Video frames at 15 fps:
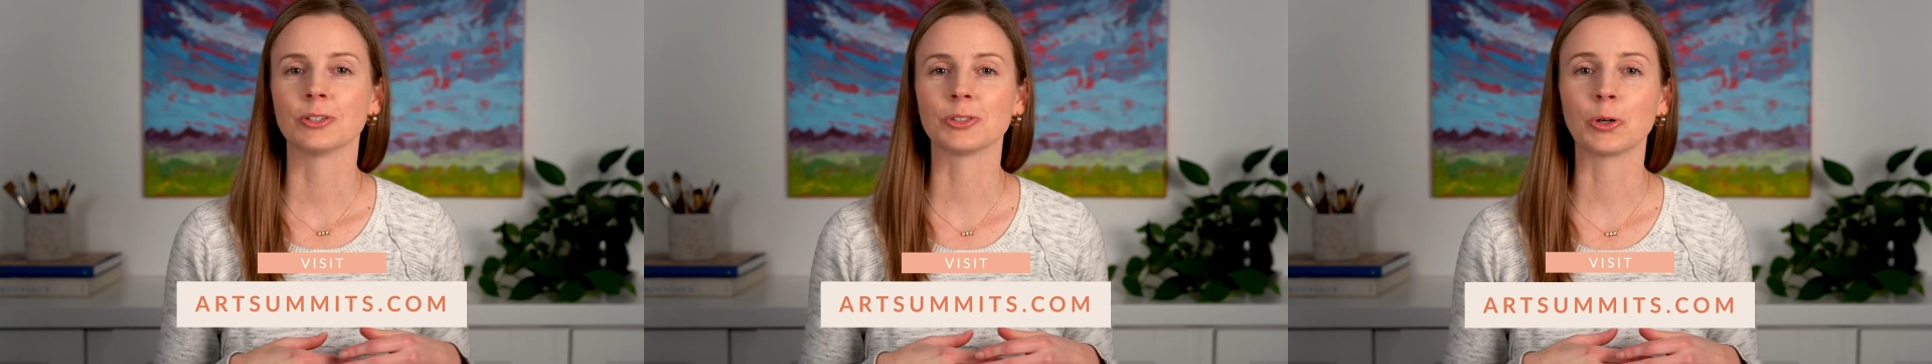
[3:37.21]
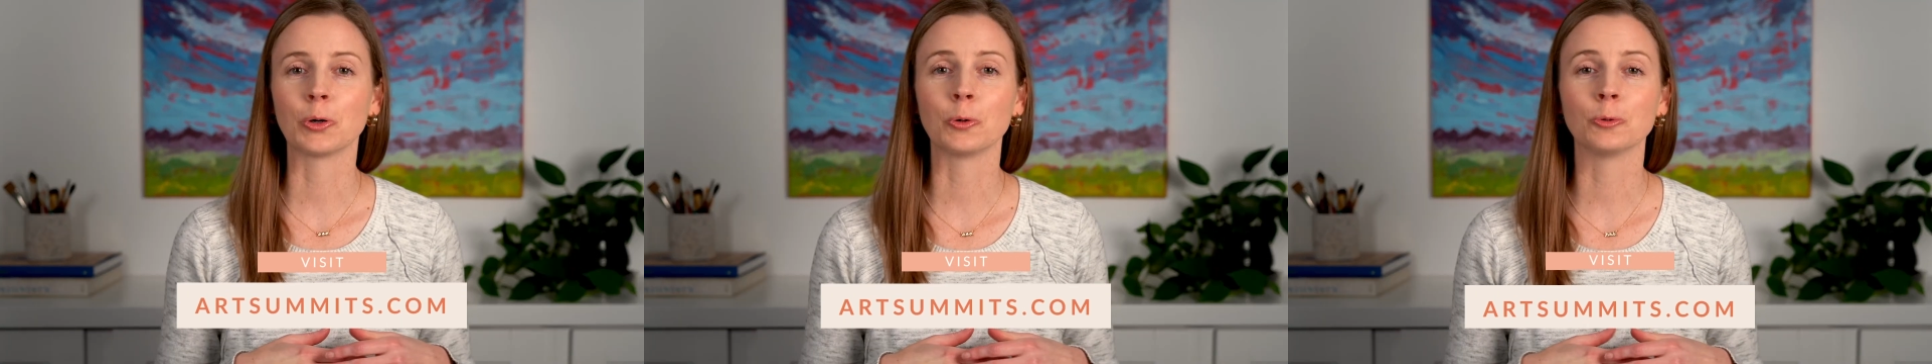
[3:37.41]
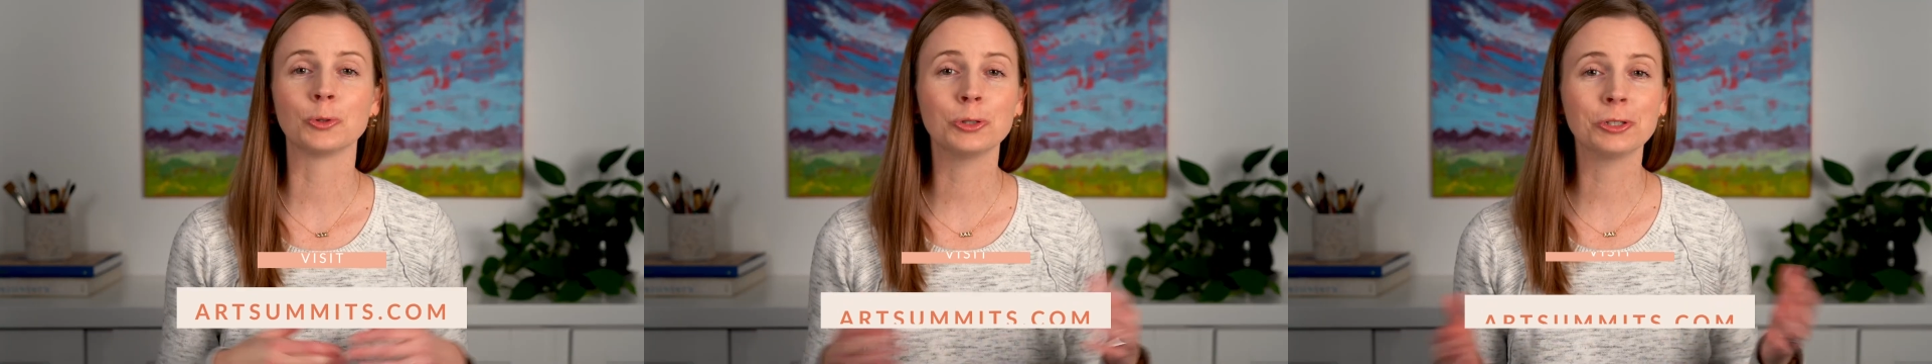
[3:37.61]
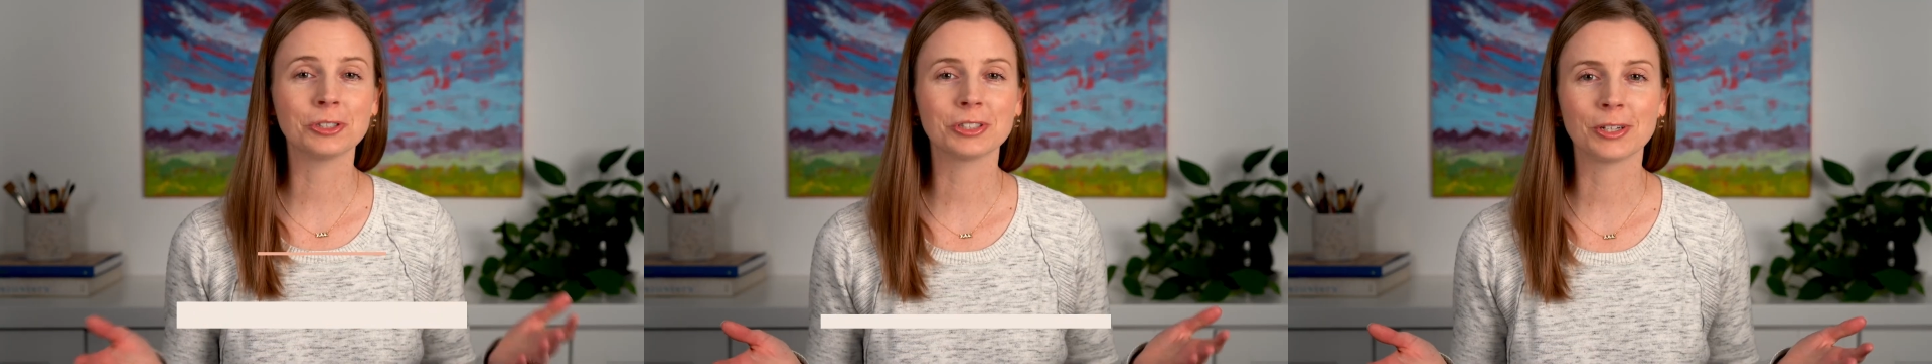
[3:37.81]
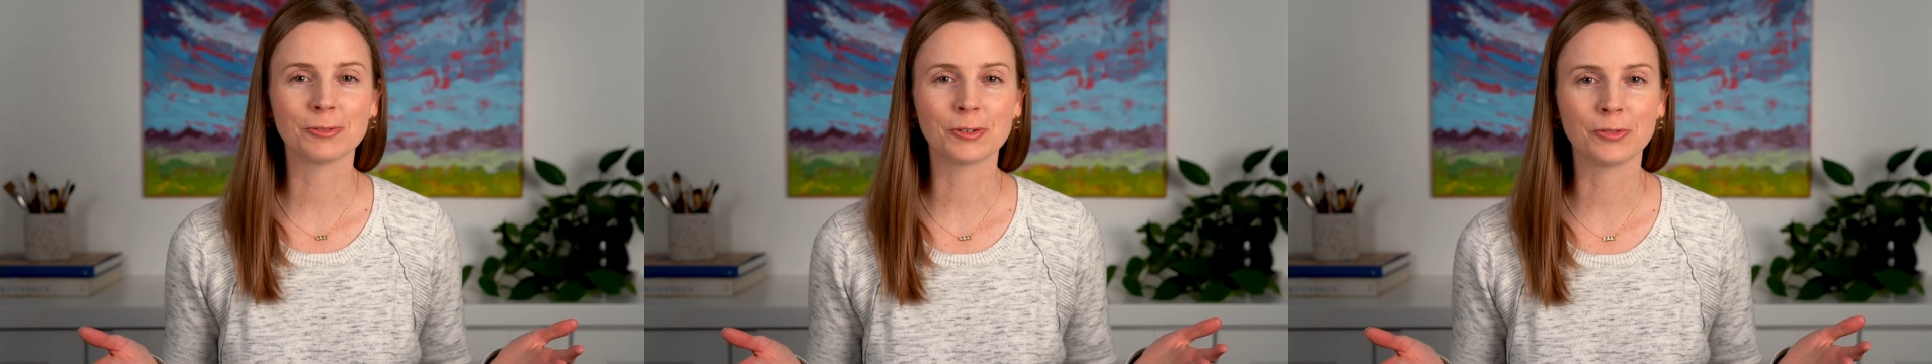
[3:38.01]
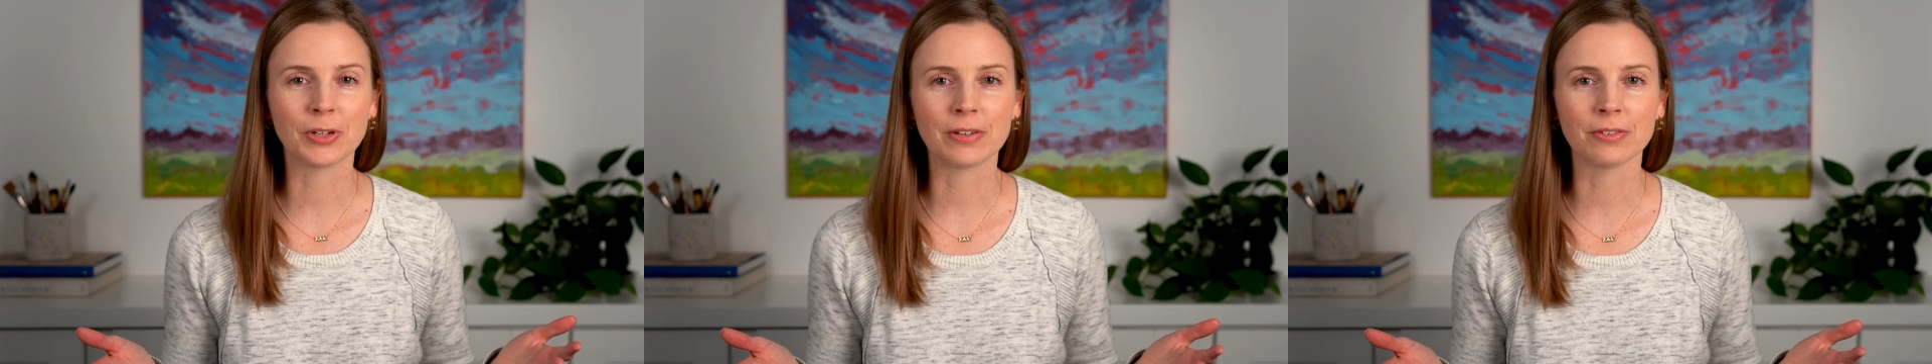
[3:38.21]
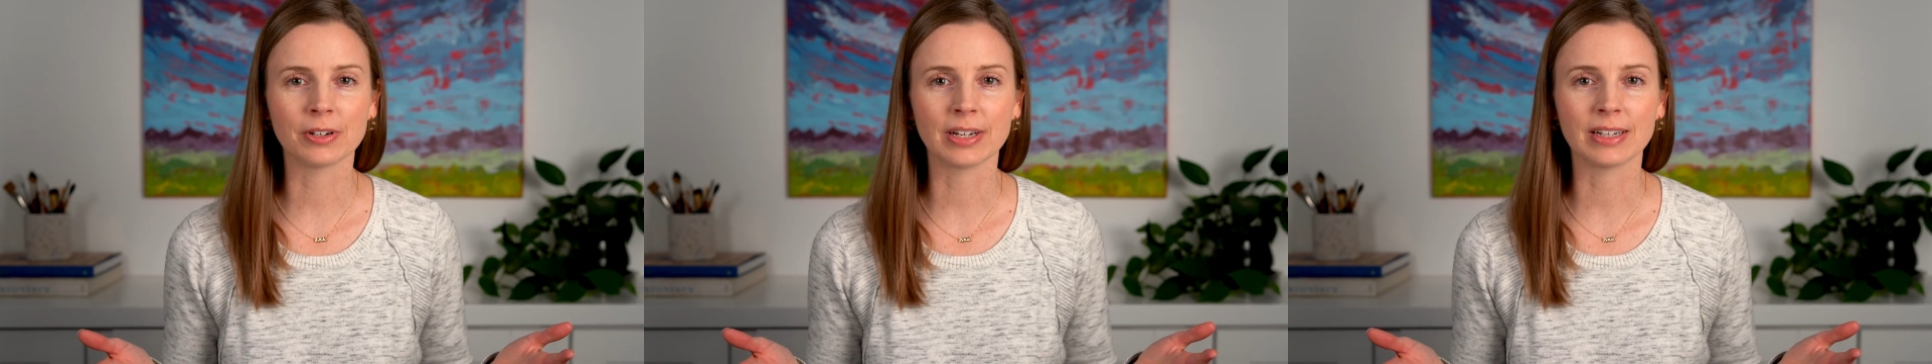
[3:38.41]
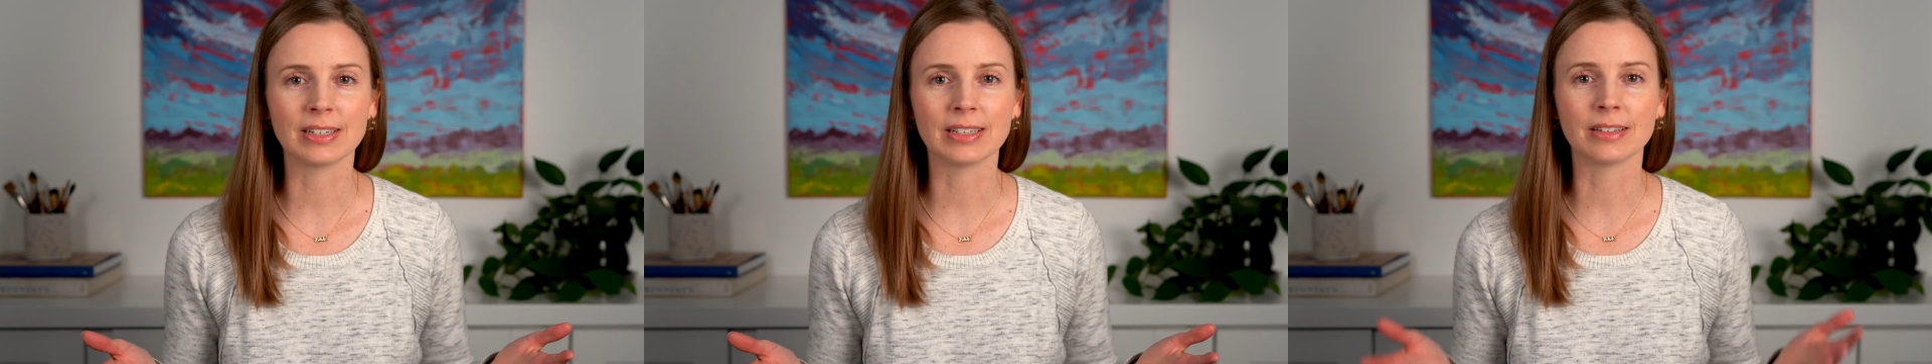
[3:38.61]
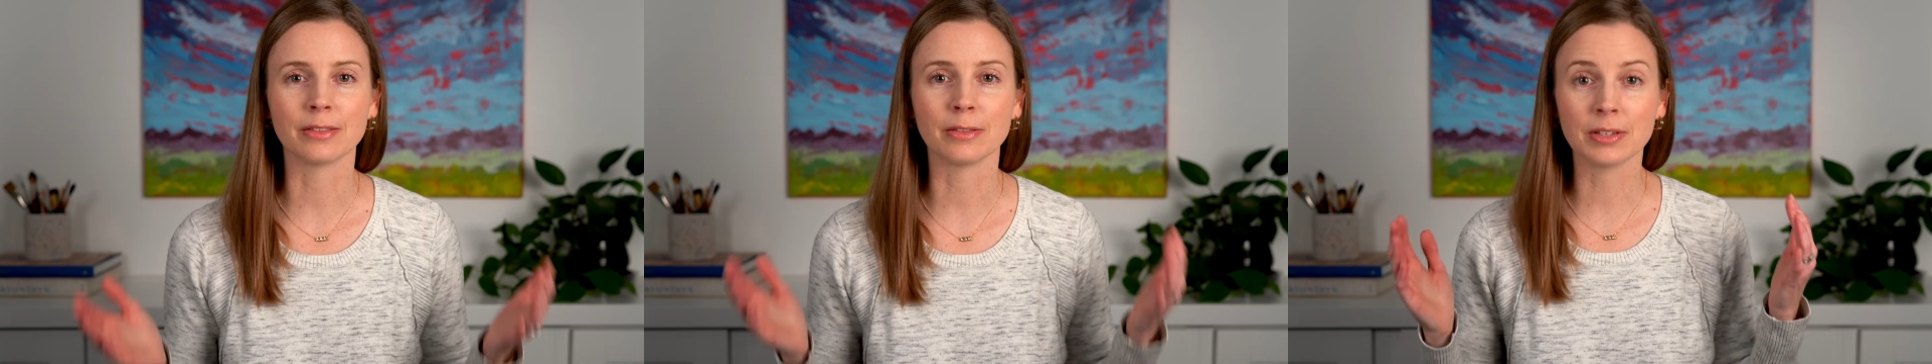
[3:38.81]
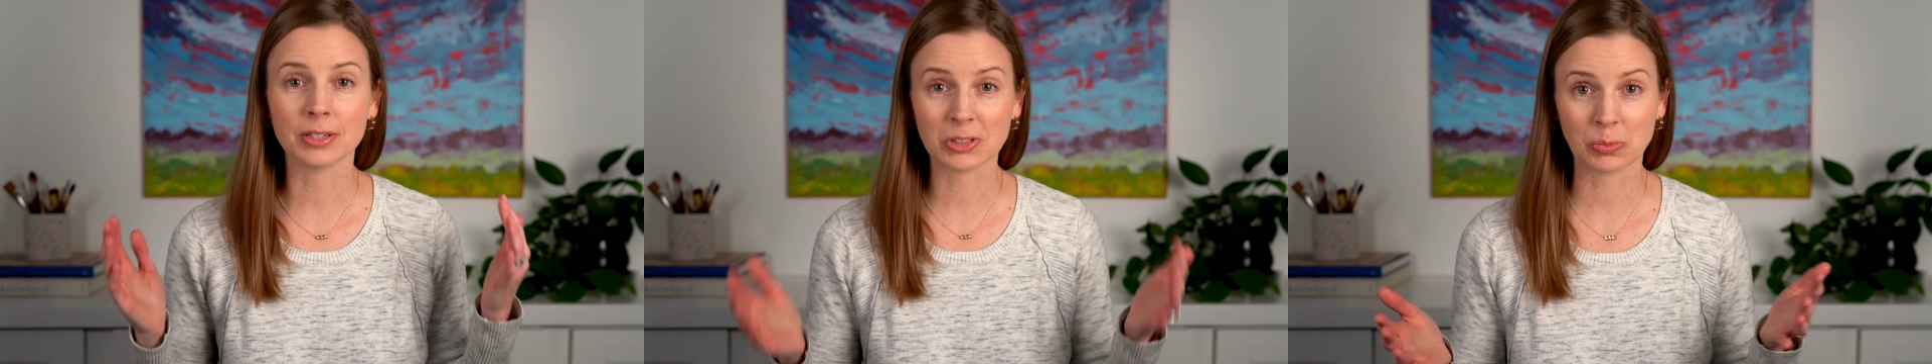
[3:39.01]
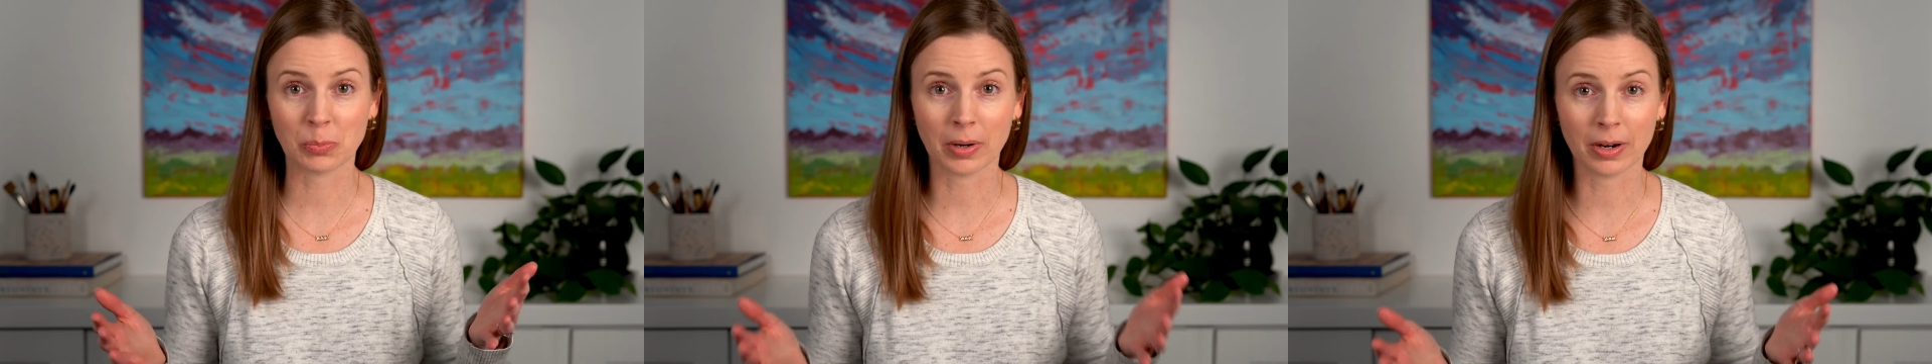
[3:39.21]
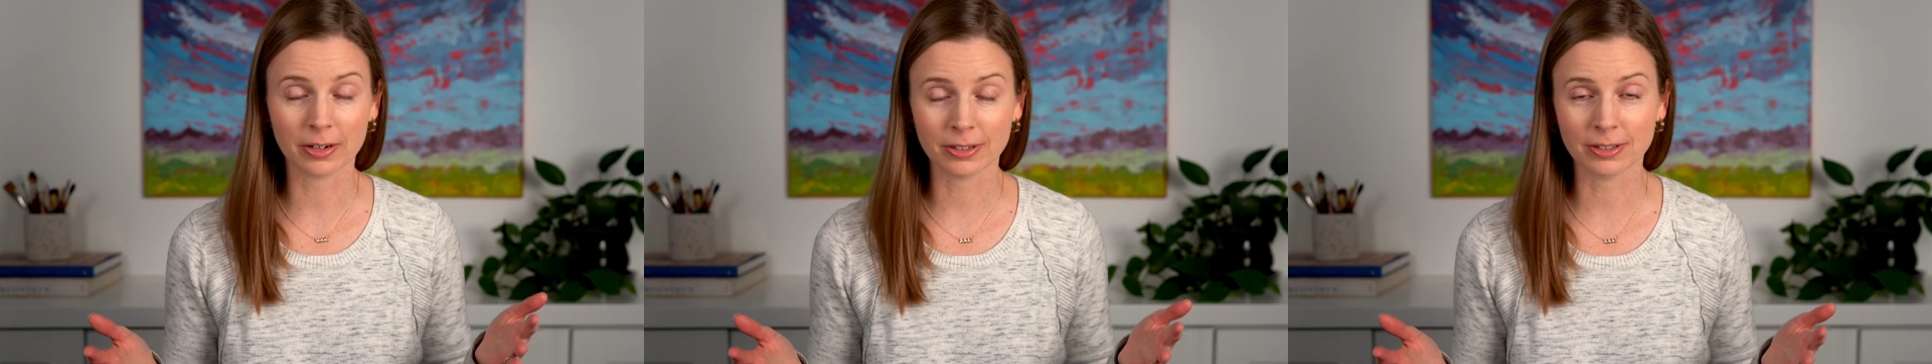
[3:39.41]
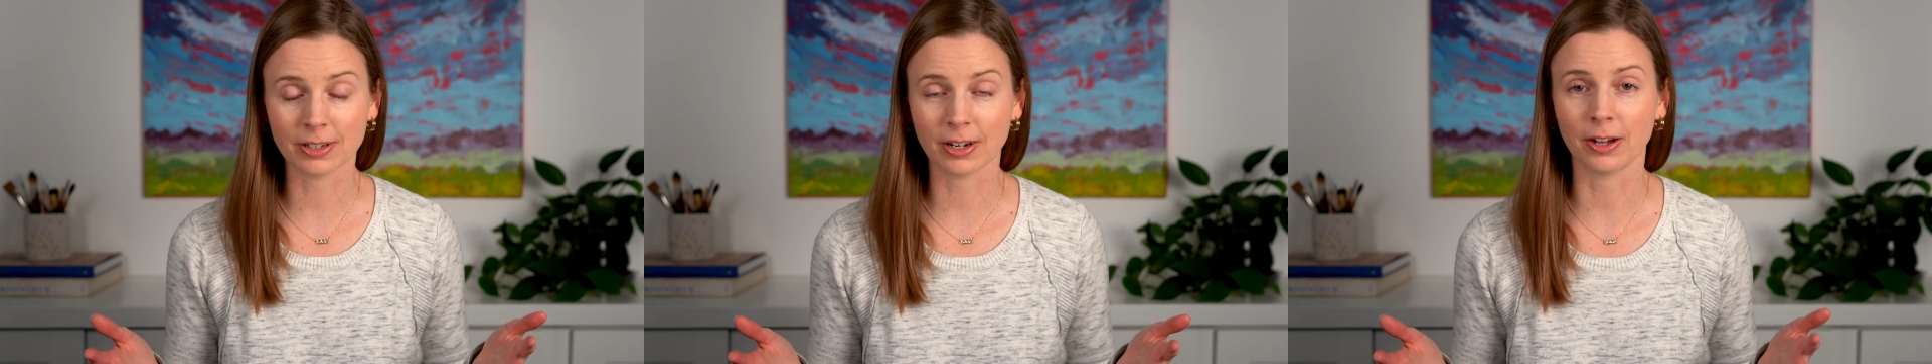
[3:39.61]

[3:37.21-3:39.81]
So do yourself a favor and get this part